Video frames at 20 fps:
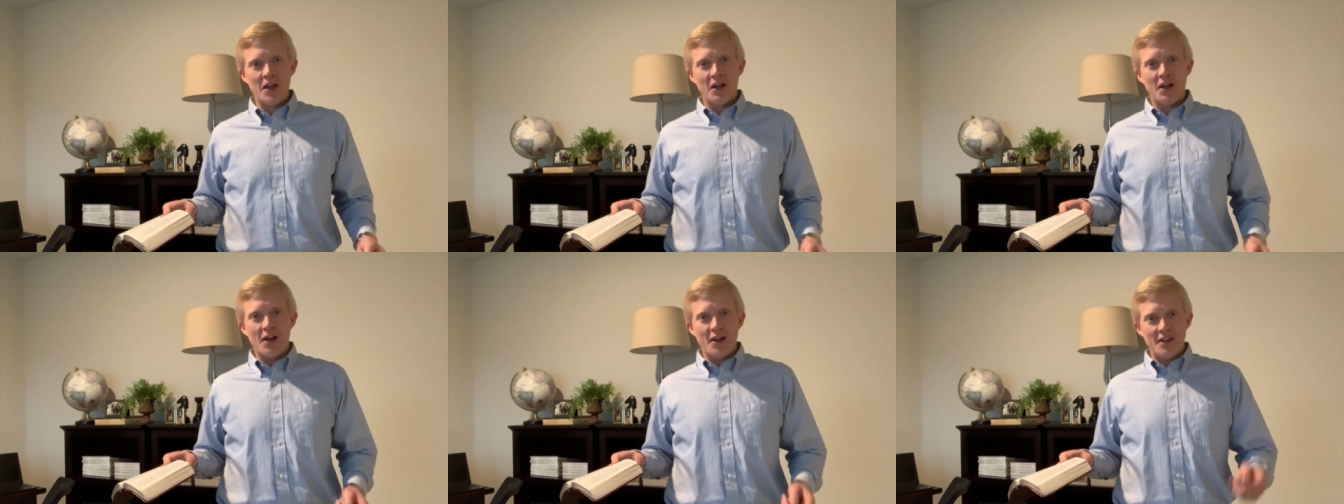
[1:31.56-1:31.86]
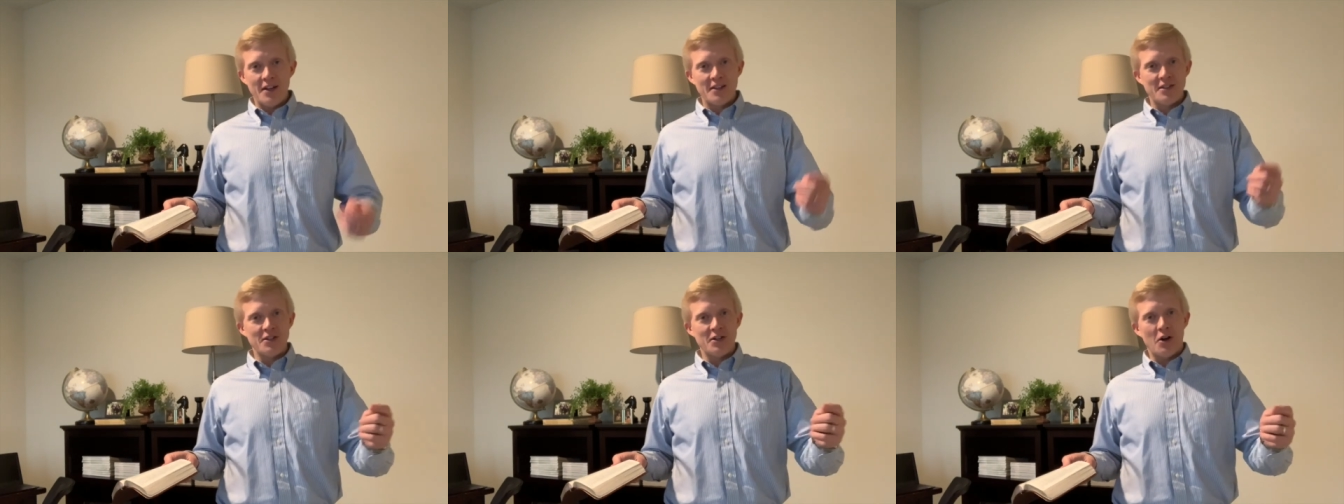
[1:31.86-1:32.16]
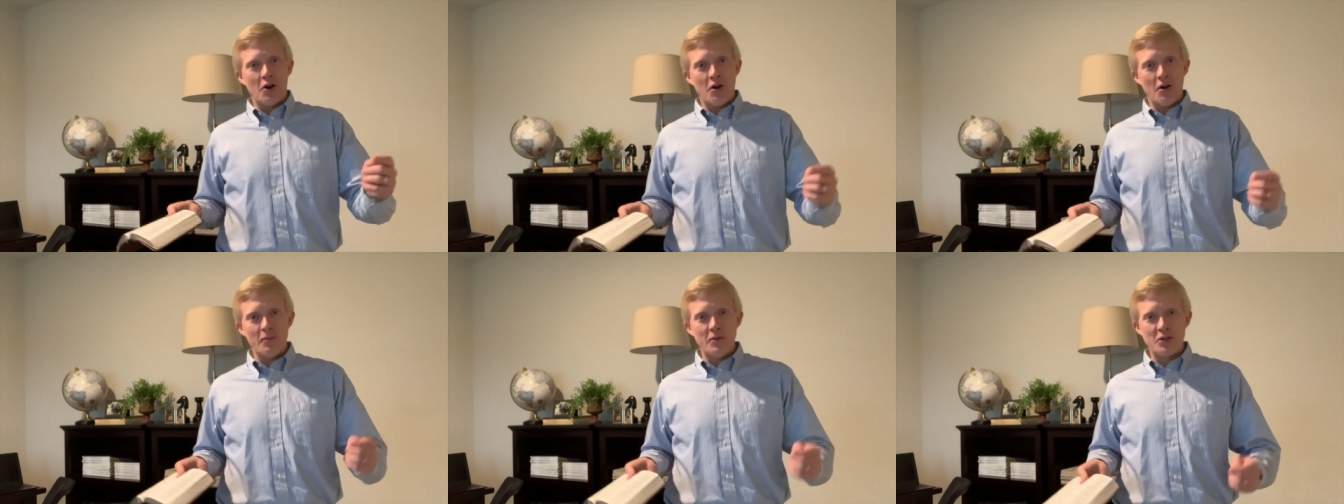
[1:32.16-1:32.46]
God doesn't
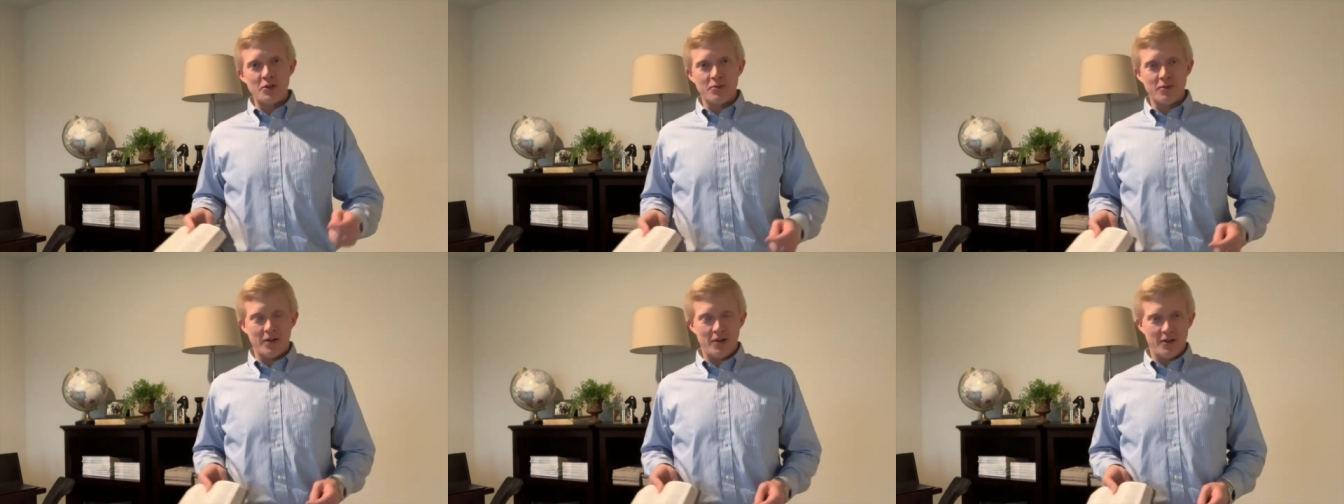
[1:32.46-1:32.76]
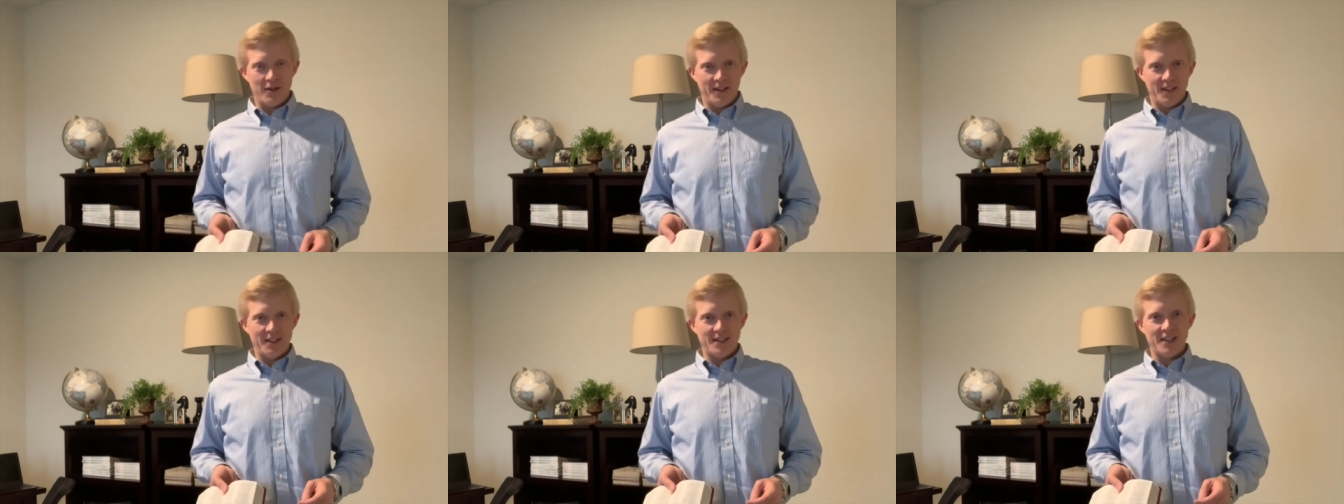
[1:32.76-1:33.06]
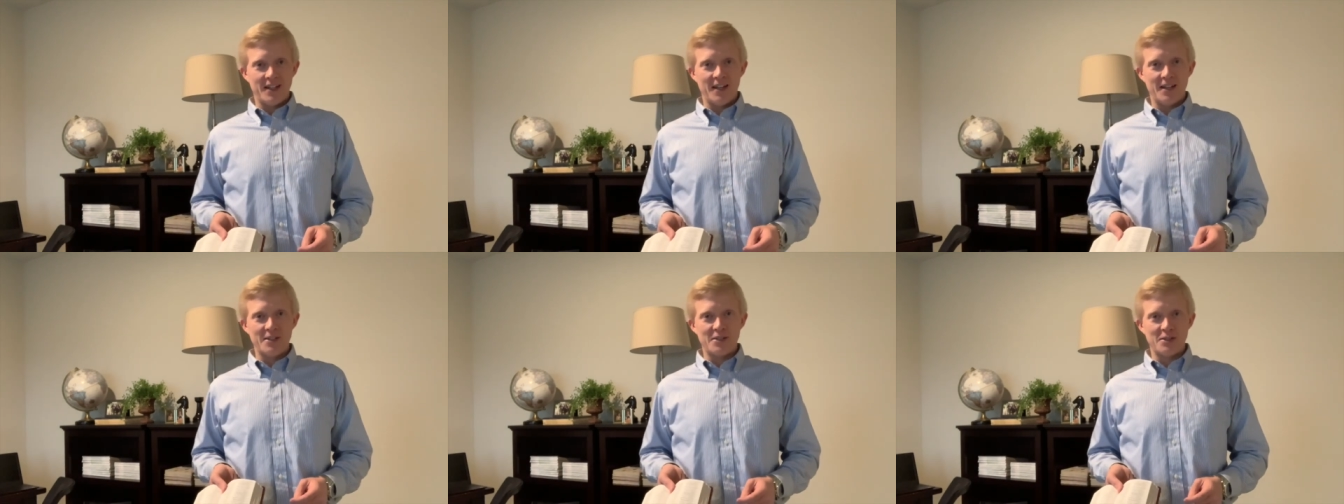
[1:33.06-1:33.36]
arbitrarily
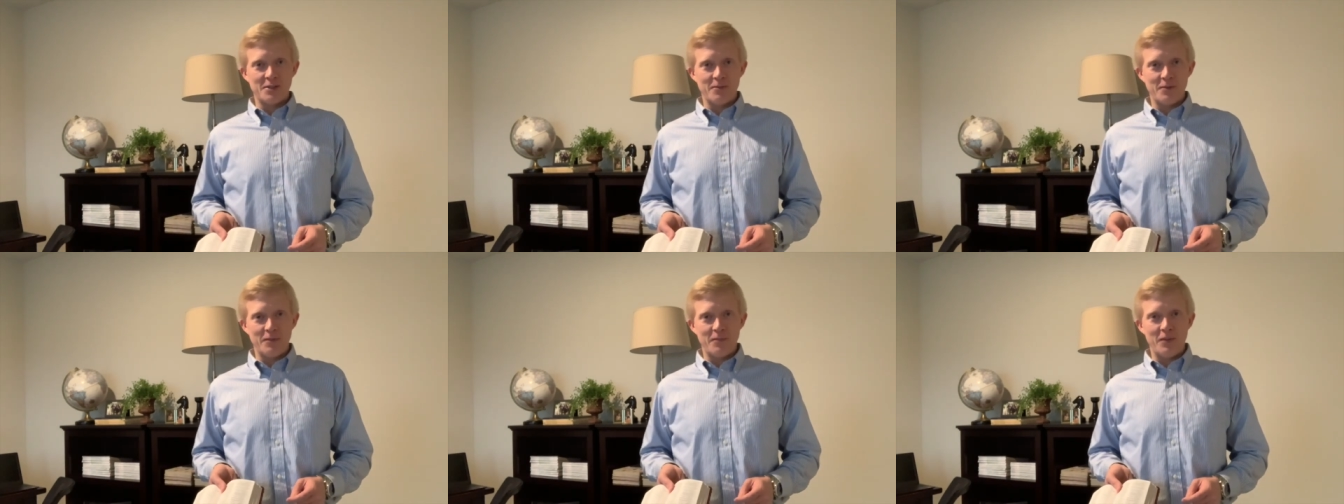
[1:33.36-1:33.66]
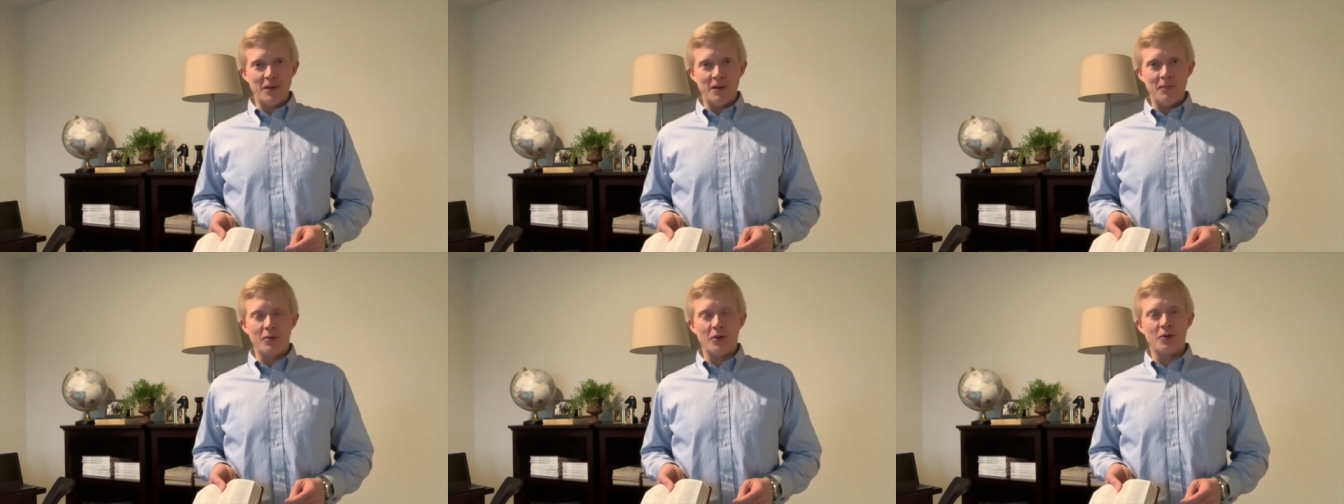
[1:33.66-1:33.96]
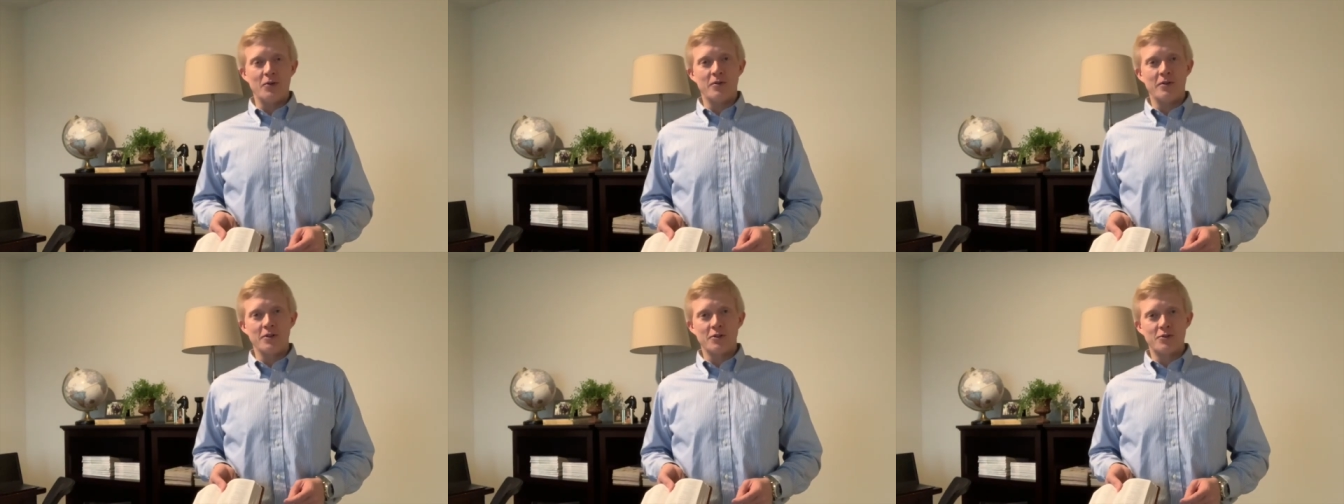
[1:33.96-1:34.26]
tell us to be
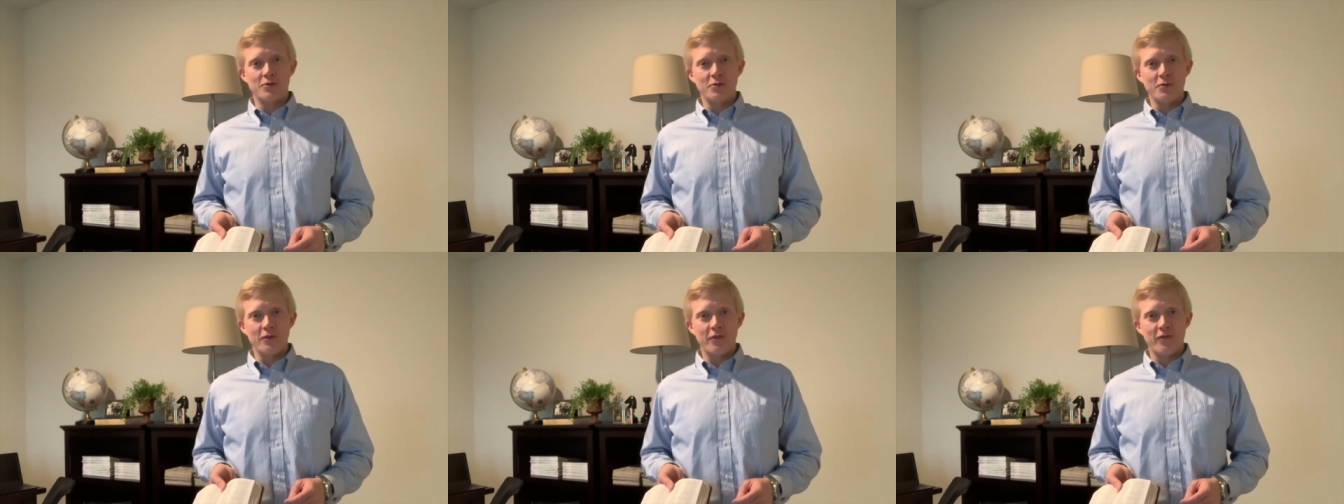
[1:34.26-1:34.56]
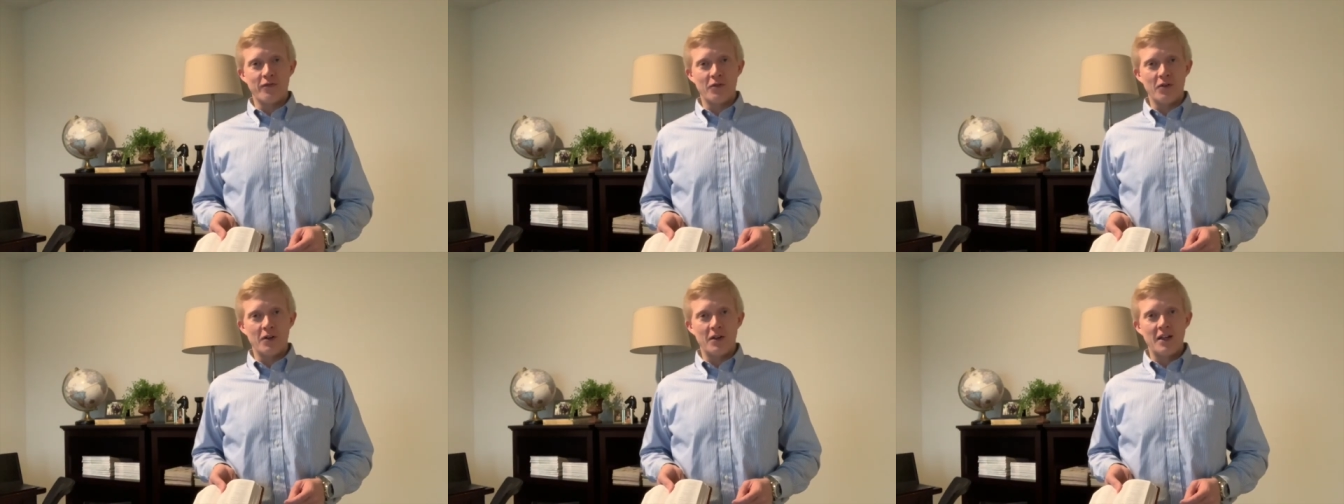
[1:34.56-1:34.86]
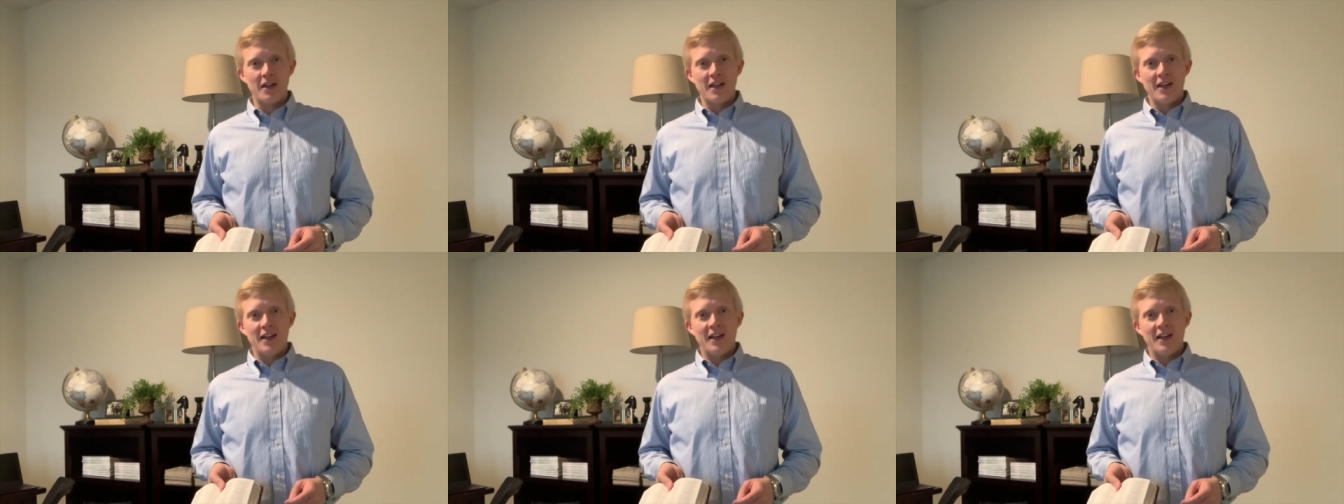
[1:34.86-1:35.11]
people who are truthful.